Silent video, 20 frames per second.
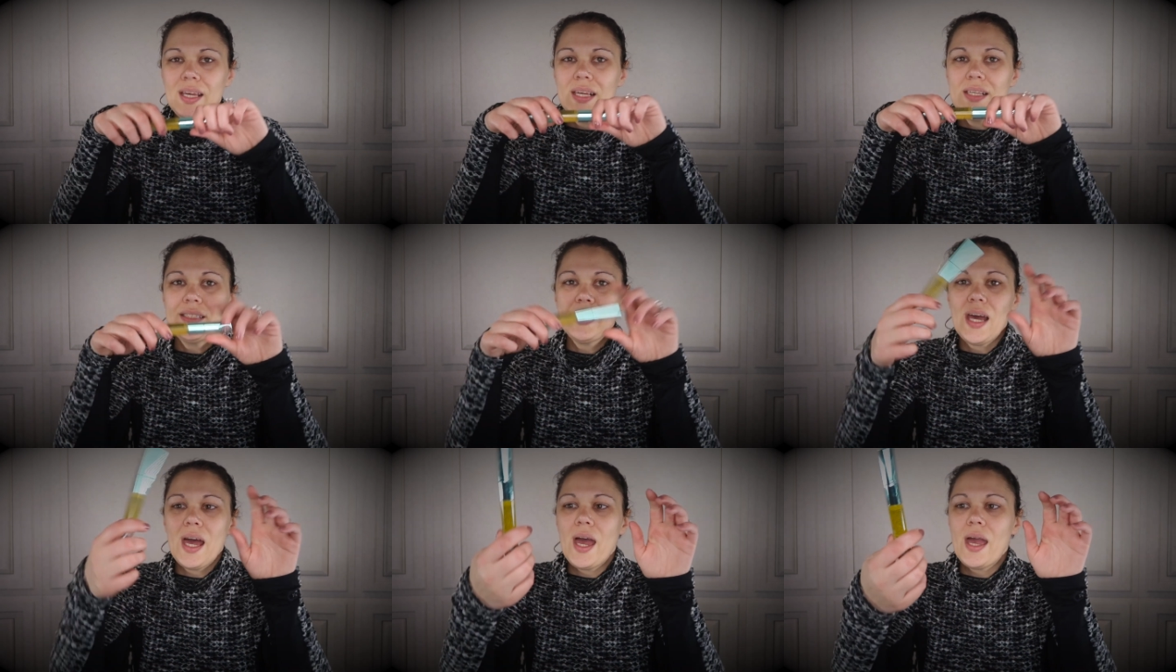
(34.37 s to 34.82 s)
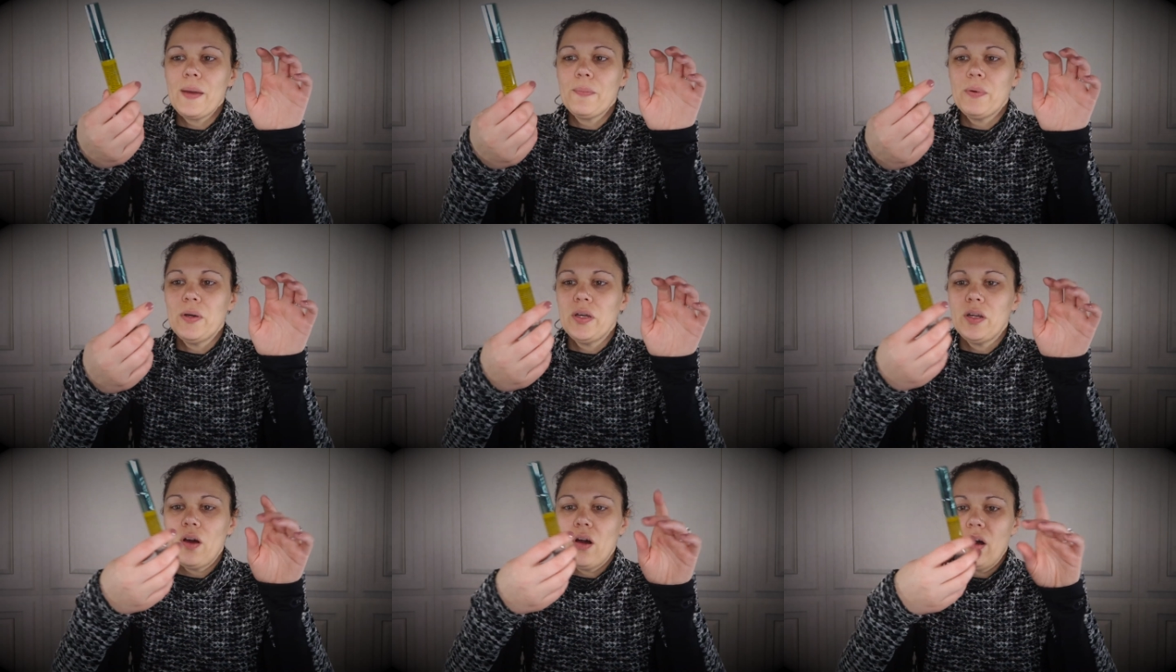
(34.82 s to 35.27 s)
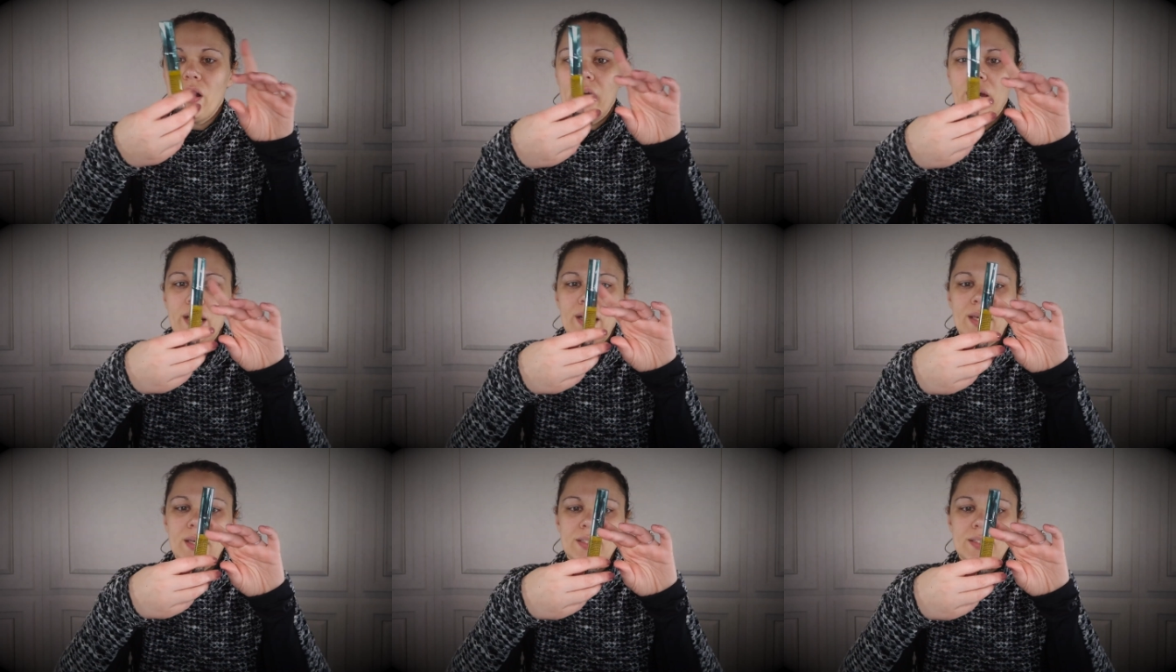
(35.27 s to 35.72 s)
is I put
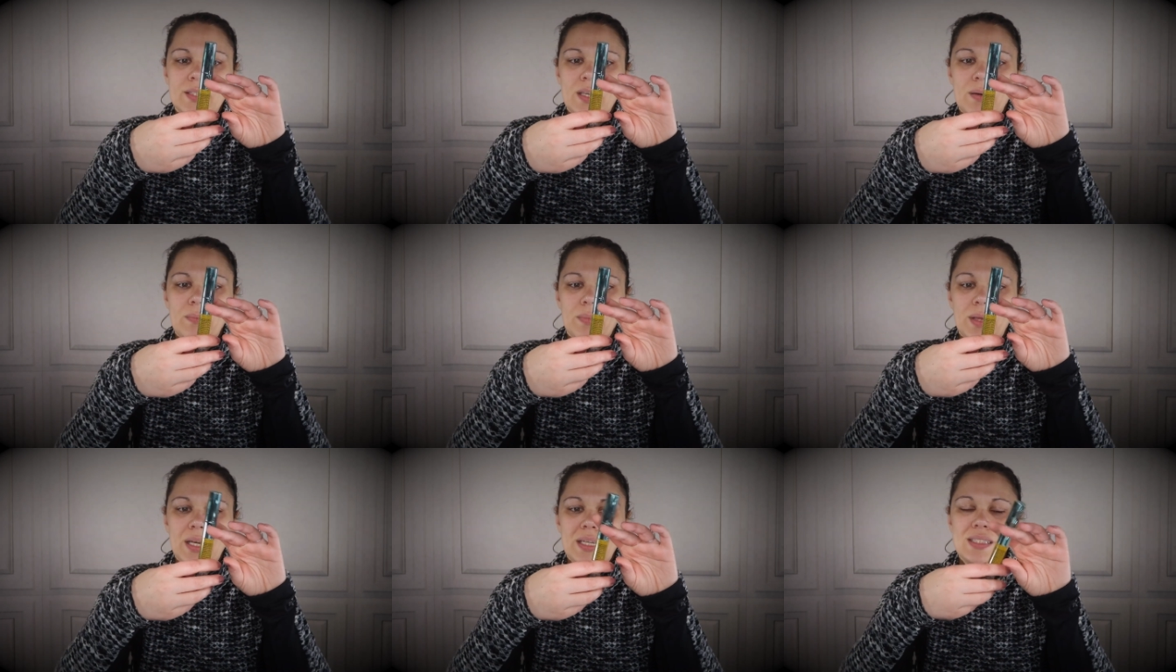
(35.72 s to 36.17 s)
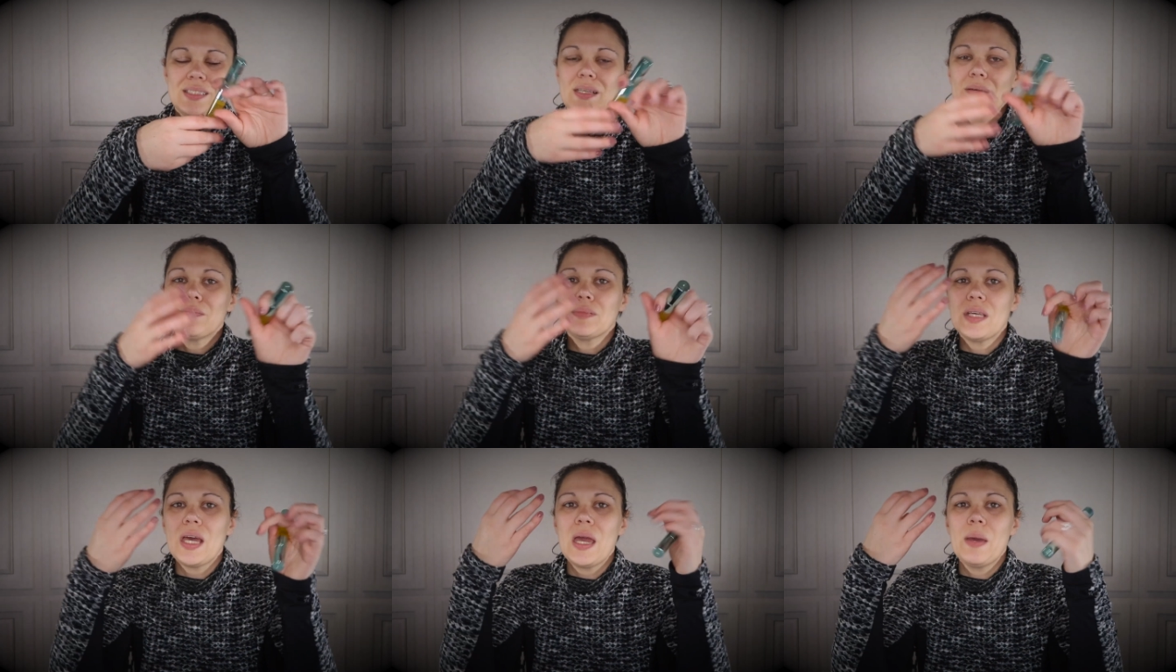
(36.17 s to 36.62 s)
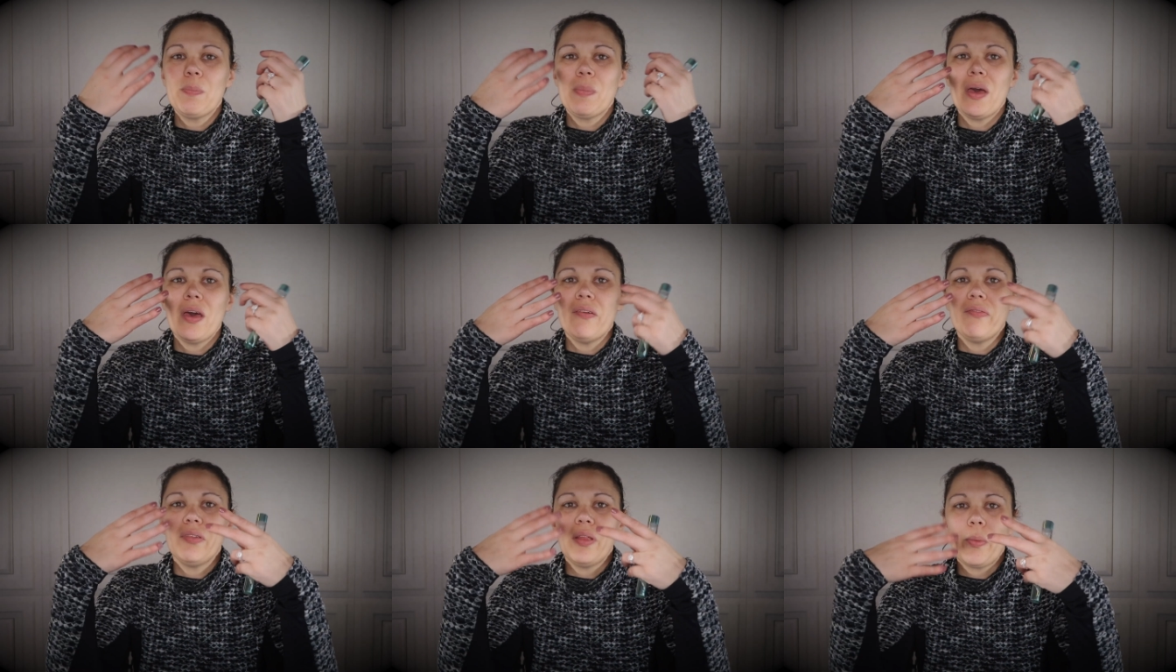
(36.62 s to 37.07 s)
on some like some type
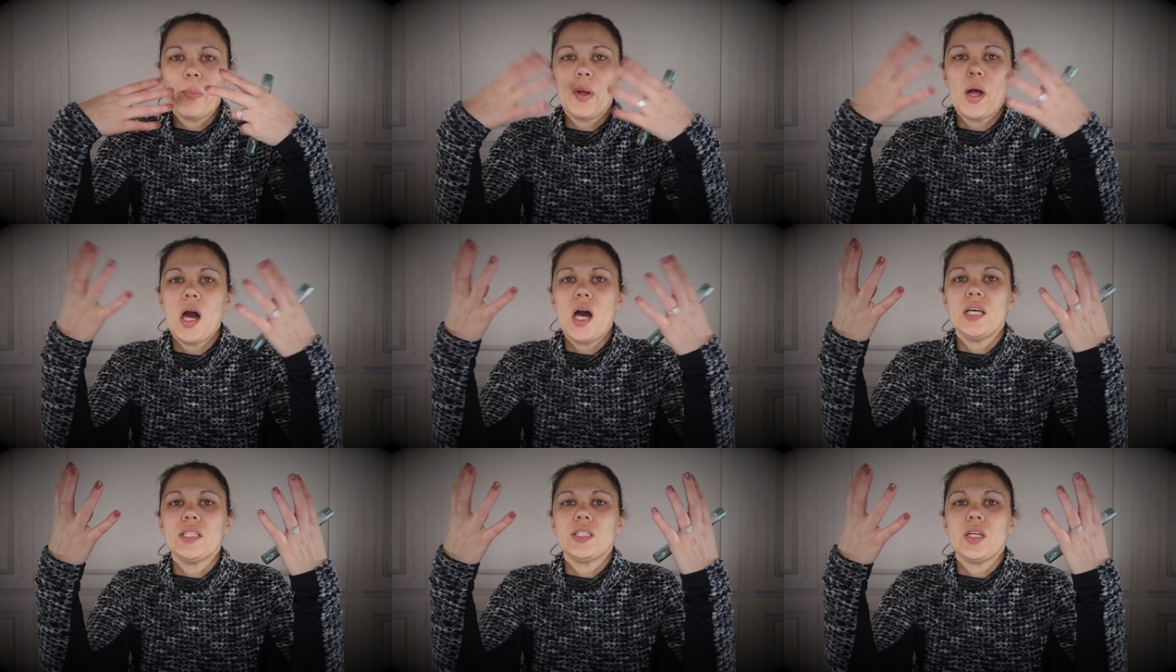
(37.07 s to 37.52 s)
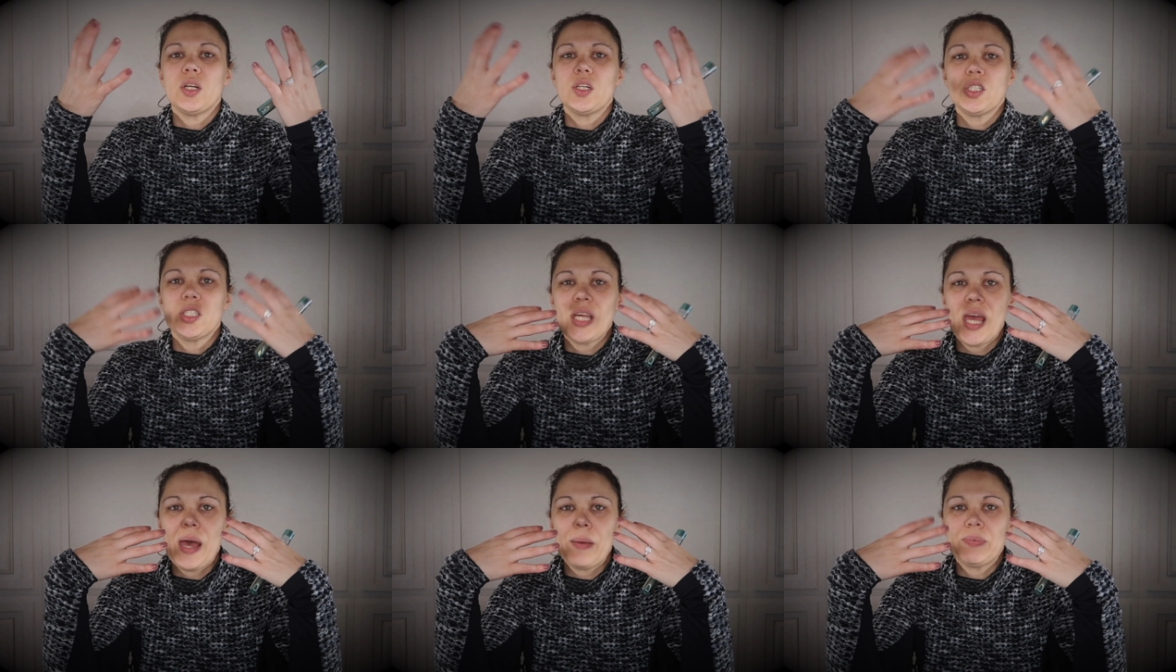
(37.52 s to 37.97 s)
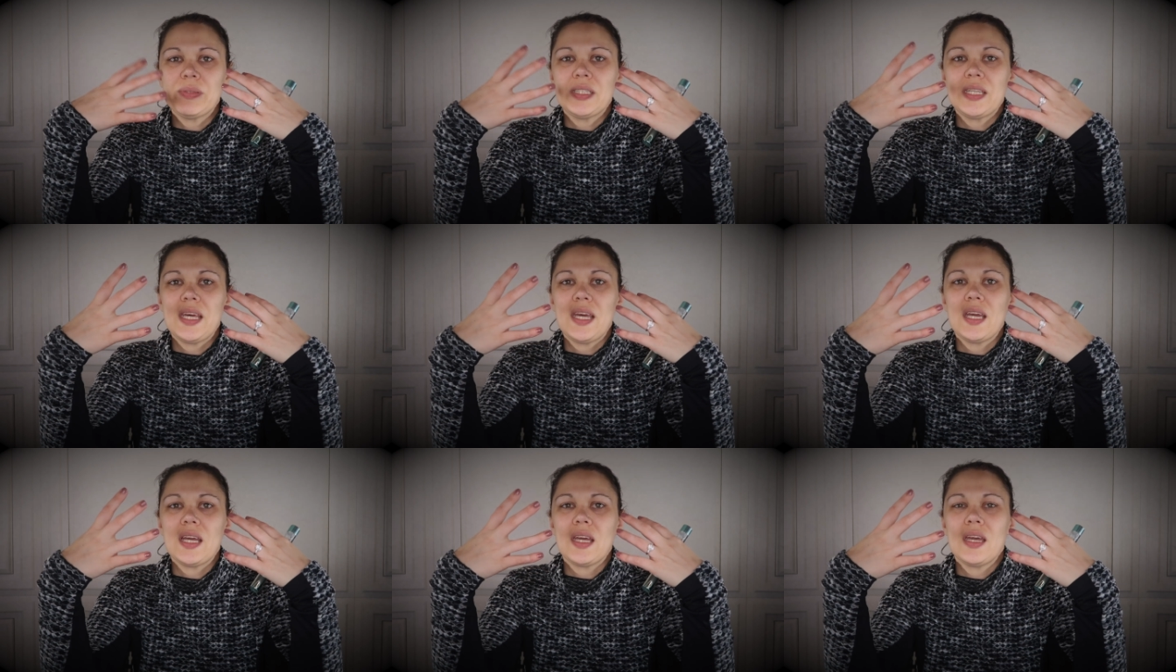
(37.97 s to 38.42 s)
of lip gloss or
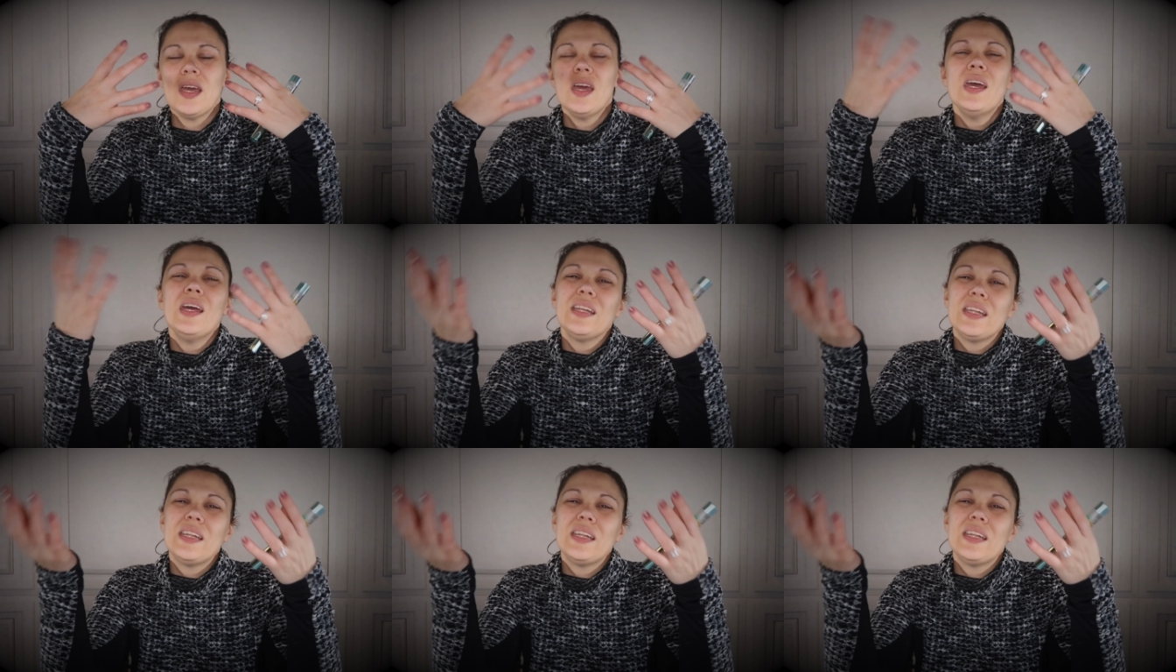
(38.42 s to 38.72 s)
chapstick,